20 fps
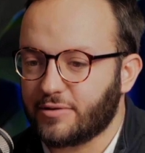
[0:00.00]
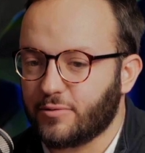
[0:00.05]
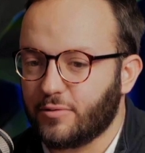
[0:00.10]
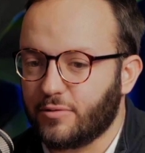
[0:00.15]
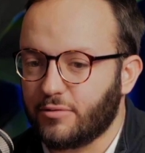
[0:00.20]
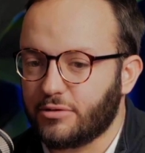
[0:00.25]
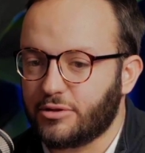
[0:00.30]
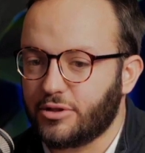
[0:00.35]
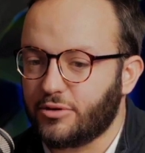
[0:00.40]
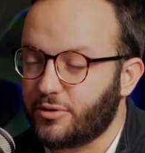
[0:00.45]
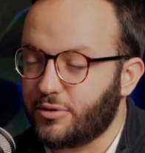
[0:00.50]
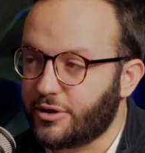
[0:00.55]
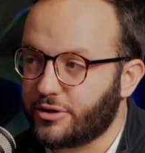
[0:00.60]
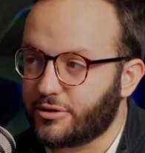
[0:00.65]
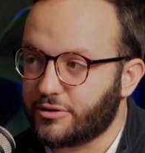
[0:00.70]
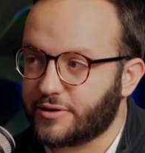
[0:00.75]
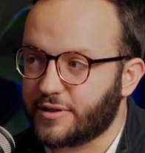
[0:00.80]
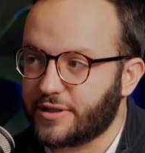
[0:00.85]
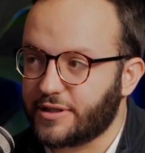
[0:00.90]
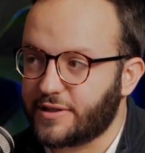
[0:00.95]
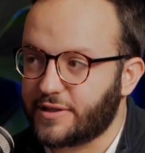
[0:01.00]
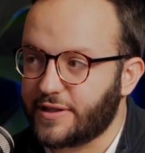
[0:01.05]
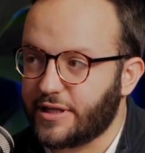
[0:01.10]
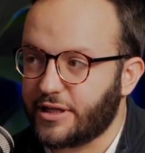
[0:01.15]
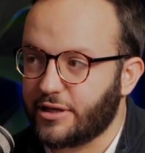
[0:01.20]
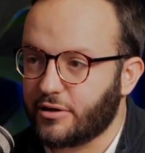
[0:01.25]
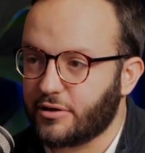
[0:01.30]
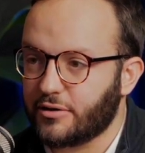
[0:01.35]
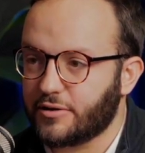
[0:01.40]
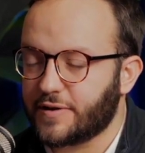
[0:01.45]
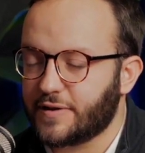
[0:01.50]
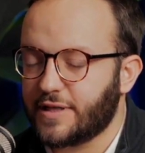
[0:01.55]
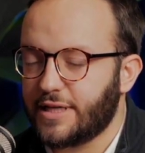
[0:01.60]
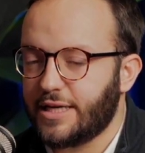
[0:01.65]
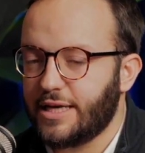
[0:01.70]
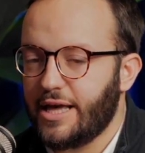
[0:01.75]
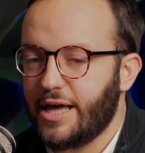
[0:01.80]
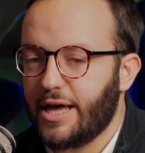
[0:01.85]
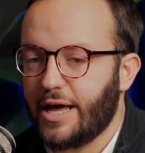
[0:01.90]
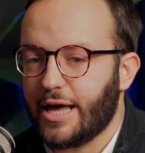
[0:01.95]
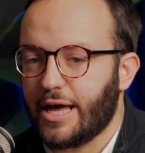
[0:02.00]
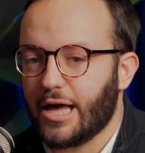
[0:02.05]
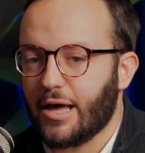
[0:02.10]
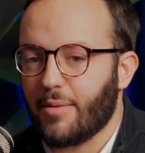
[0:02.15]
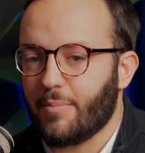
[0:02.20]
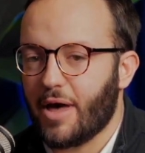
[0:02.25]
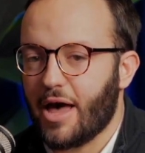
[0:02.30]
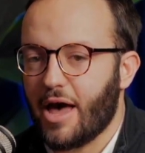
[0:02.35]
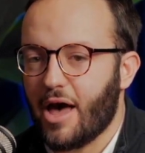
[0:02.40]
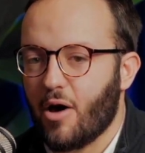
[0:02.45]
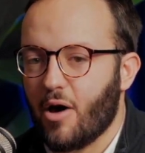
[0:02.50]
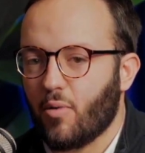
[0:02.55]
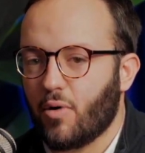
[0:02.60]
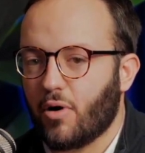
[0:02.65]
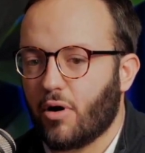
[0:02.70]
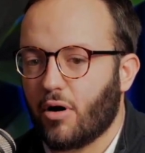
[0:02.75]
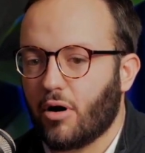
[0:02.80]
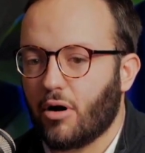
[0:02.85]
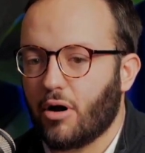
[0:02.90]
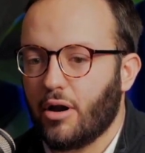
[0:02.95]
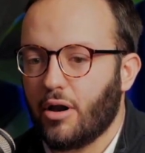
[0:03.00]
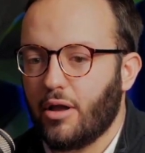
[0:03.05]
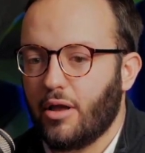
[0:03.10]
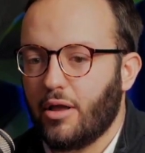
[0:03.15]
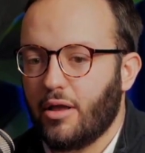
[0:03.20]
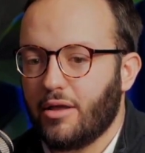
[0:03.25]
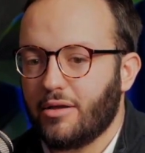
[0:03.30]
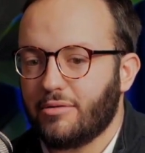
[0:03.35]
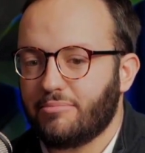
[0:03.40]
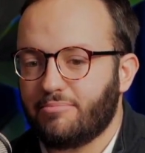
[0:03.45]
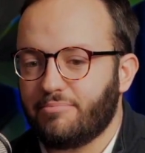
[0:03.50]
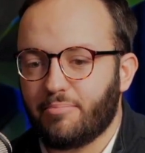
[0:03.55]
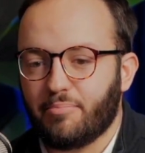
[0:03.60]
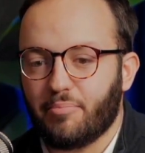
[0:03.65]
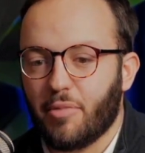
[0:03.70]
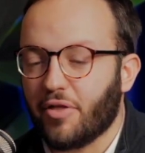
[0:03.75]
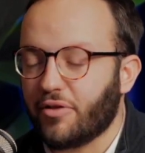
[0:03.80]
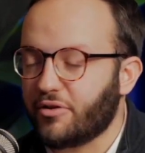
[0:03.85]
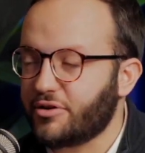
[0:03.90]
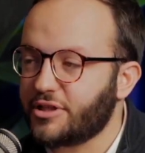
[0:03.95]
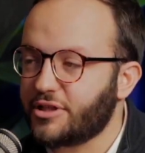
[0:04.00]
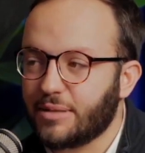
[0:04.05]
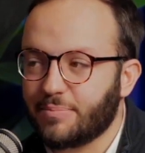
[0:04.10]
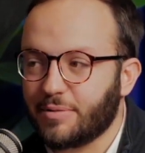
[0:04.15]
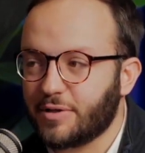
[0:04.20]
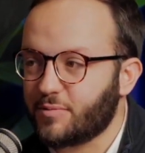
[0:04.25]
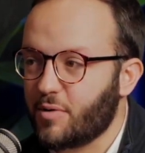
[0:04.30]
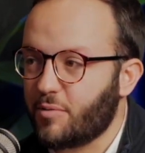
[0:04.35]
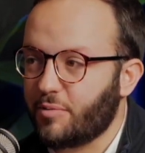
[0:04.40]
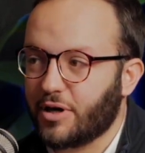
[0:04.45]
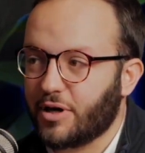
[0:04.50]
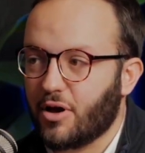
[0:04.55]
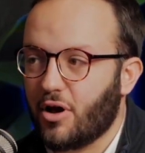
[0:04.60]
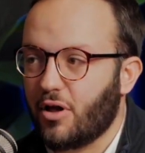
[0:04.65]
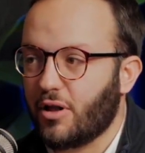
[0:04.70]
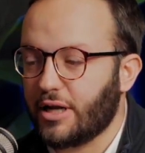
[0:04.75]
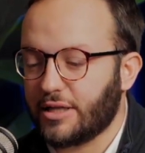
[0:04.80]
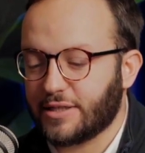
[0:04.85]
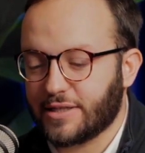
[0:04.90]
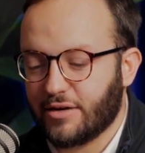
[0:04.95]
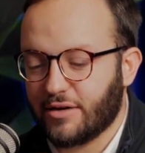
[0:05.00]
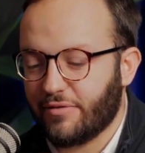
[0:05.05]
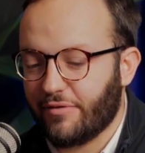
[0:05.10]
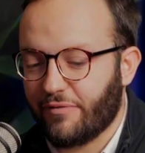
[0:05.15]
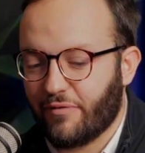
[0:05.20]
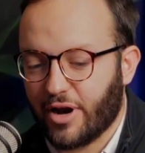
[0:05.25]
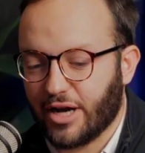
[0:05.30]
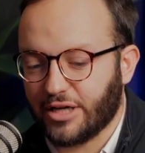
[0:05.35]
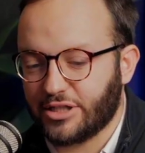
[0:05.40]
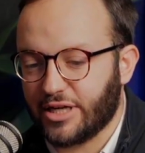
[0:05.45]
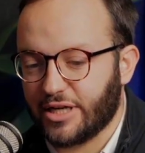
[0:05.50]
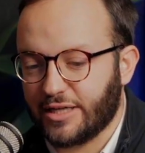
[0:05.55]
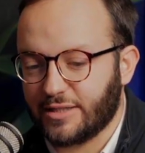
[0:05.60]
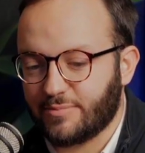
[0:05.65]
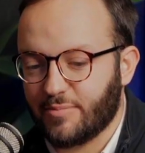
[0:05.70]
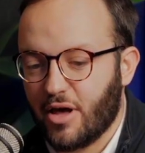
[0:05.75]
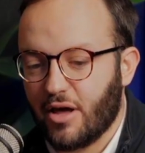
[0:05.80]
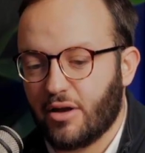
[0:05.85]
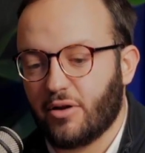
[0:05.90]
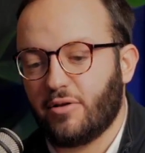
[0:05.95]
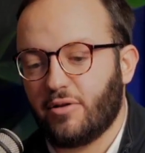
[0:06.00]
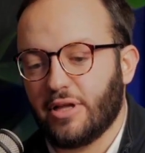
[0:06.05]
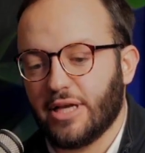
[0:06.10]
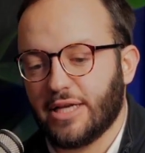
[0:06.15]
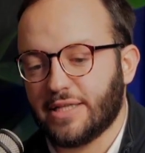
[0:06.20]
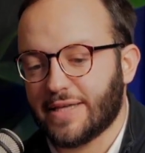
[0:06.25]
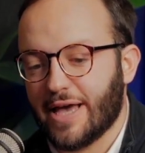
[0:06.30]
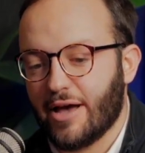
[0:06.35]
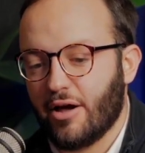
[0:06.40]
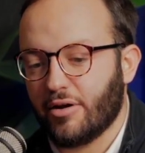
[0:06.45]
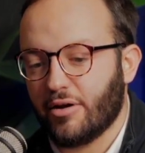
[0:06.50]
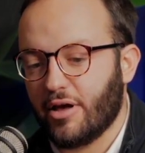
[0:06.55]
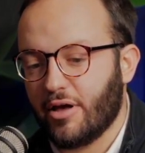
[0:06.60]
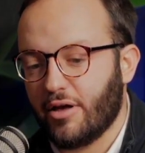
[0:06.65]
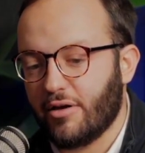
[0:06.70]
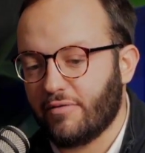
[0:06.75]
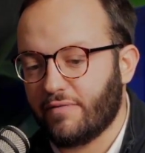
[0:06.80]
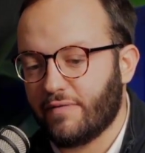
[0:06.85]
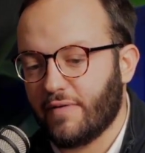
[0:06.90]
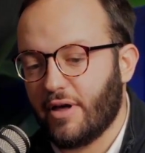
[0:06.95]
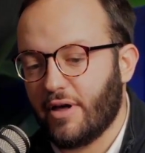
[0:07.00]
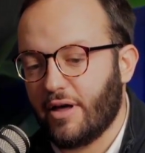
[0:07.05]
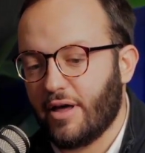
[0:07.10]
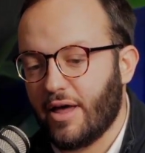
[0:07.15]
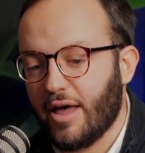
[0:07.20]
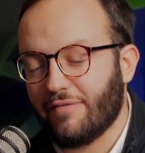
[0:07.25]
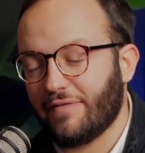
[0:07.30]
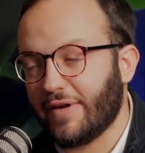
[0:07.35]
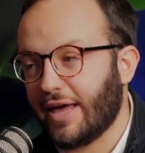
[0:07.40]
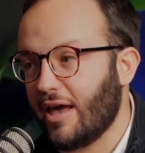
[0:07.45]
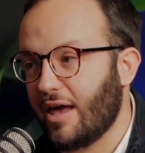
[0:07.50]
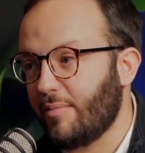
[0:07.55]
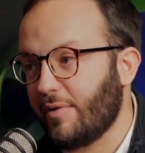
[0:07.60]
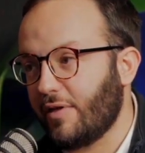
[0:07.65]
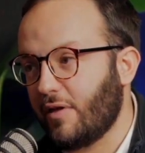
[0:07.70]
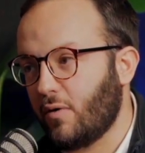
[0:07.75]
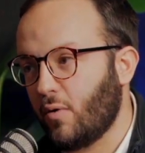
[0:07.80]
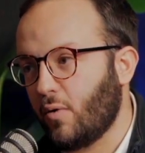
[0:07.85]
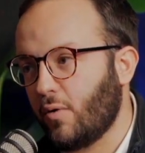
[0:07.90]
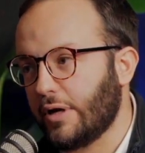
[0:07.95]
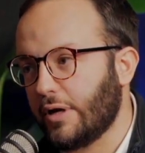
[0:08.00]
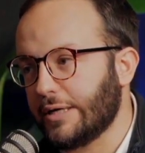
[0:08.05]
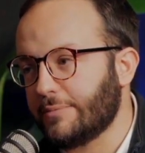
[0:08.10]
juniors and seniors. Our mothership is what we call it. It's kind of a franchise model, is out of Effingham, Illinois.